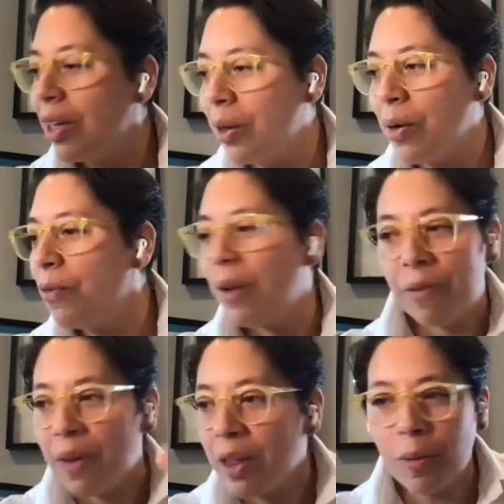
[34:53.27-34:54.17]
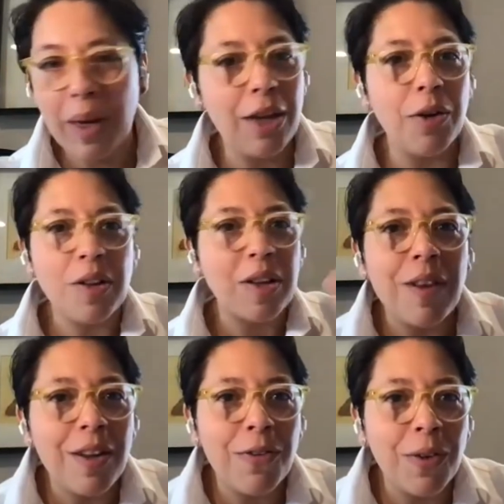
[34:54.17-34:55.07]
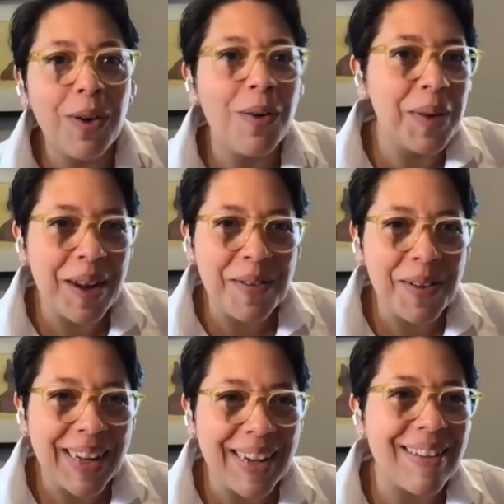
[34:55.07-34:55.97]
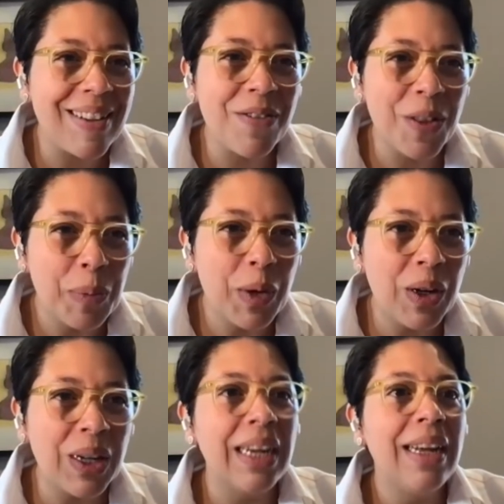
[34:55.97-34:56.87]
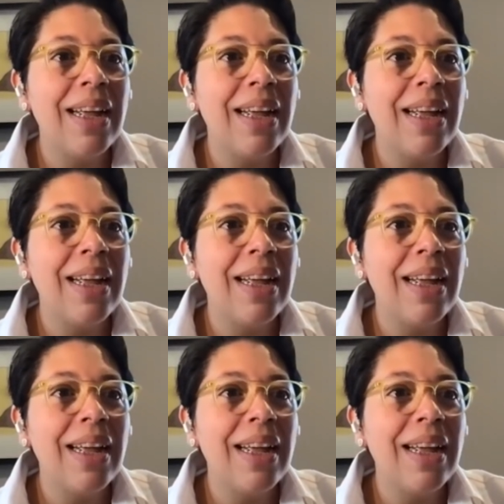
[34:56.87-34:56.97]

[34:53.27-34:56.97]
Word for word: you know, 53 or 74, whatever it is of the book,